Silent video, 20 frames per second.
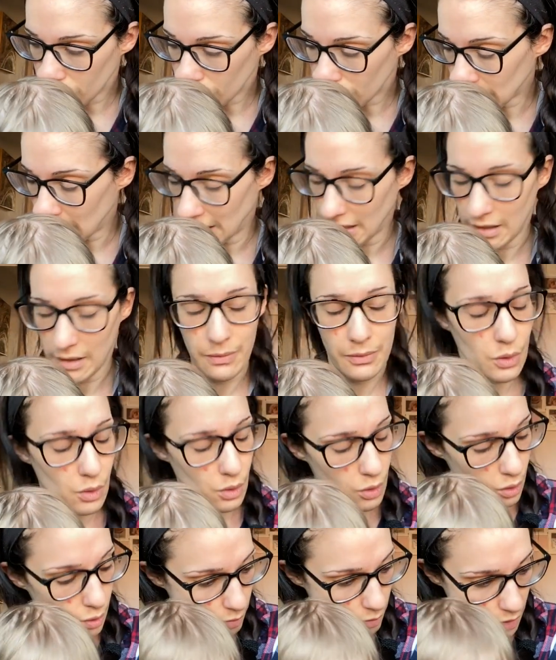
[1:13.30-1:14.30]
Oh, I love you
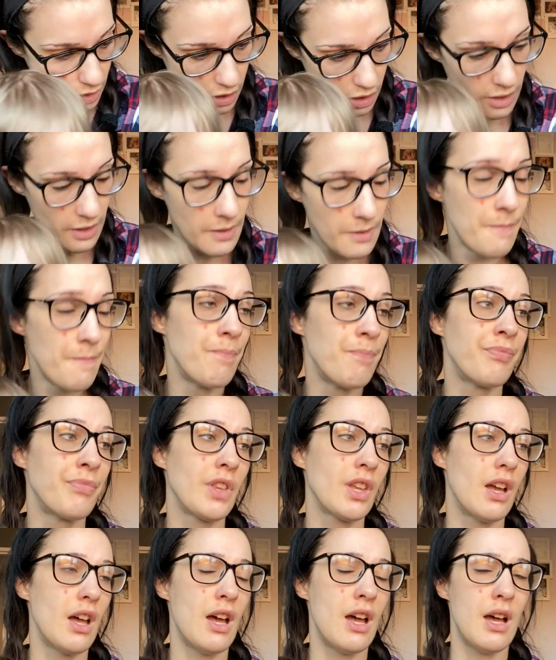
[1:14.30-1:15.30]
so much.
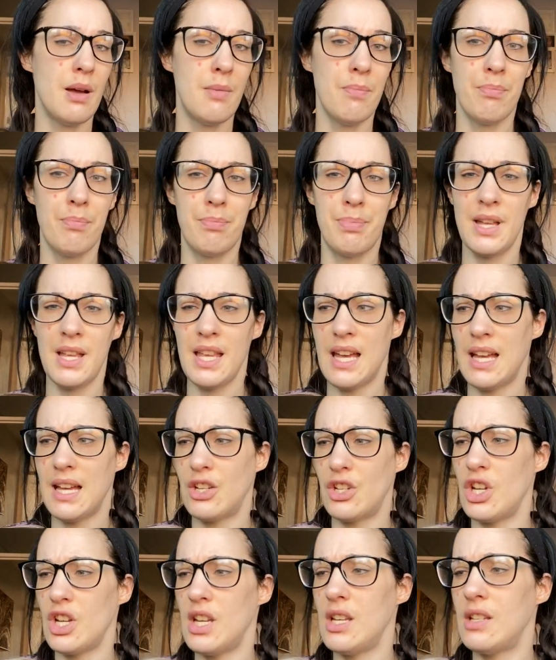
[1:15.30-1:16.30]
But yeah,
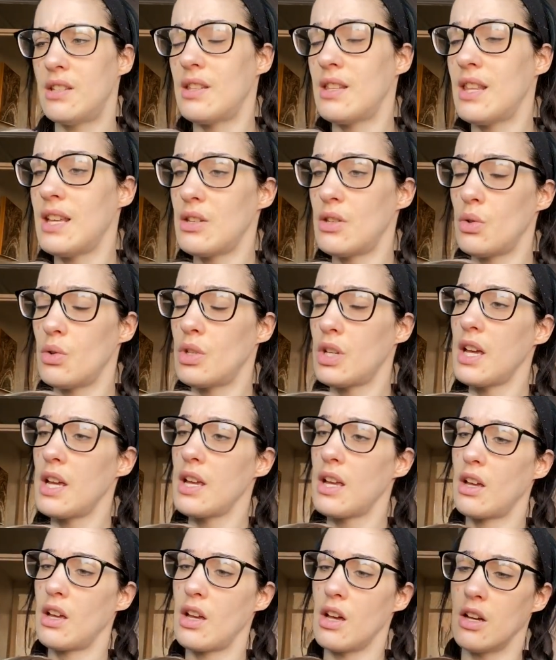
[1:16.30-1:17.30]
that's your
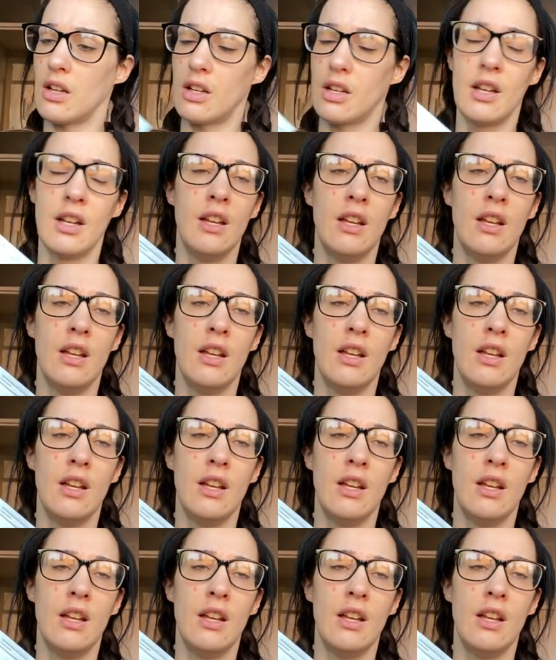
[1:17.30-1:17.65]
tiger card.